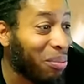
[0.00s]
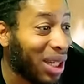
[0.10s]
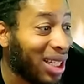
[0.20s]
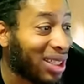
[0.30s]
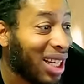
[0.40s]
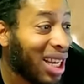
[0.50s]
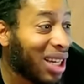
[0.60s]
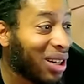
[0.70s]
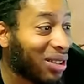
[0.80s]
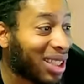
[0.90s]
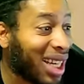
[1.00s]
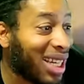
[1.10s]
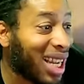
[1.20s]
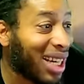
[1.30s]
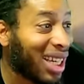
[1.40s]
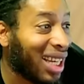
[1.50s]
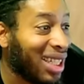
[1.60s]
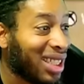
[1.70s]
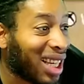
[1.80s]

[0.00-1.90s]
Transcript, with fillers: busy. You know what I'm saying? He got that heat